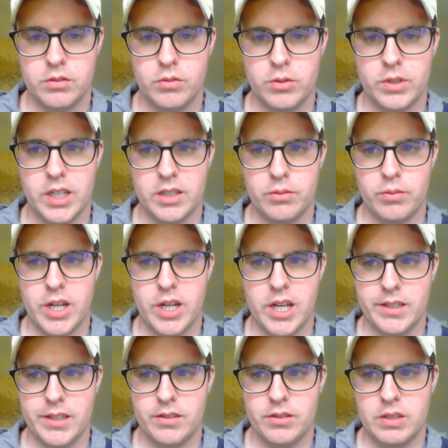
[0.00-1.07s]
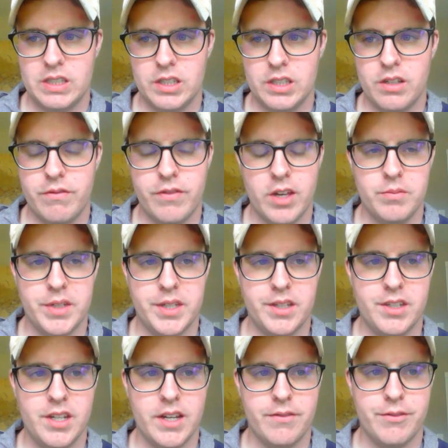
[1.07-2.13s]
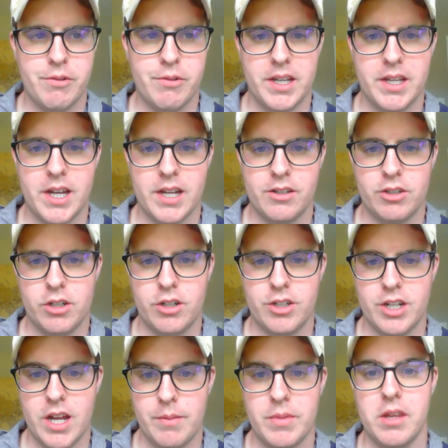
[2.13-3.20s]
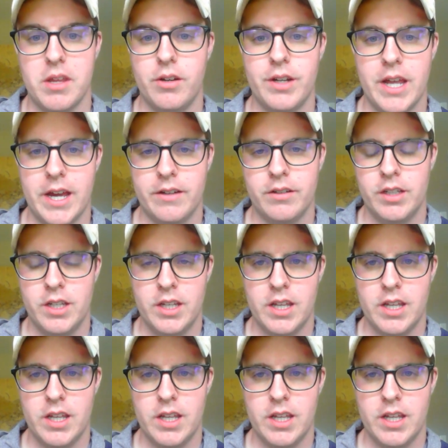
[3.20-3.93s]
Well, guess what? You failed because you didn't have the right guy in charge, and I'm here now.